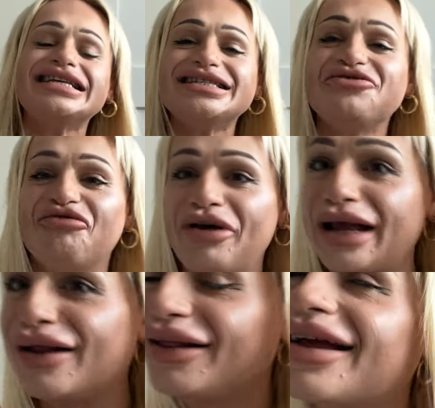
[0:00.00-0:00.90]
isn't
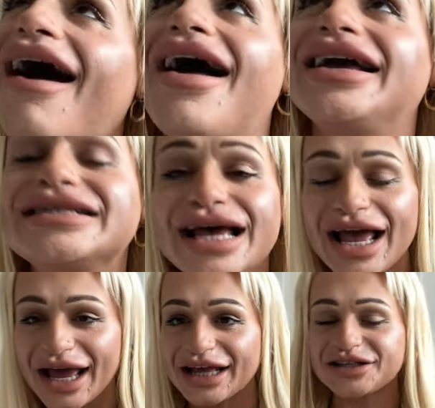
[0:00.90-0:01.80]
real, guys.
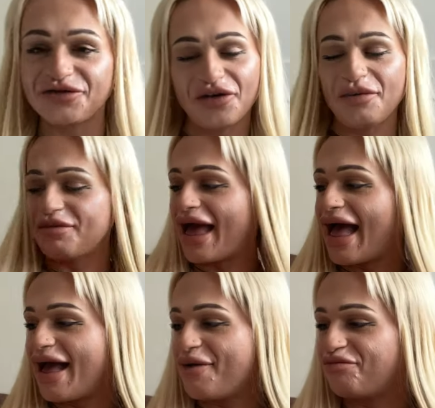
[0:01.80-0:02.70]
It's from,
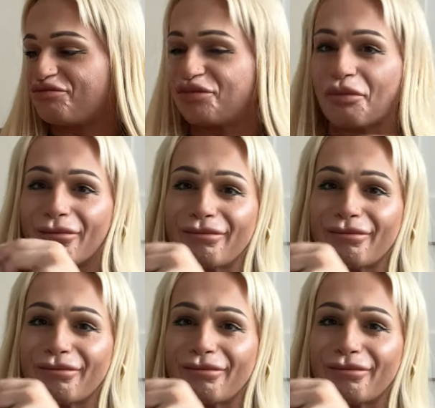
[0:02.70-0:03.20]
um,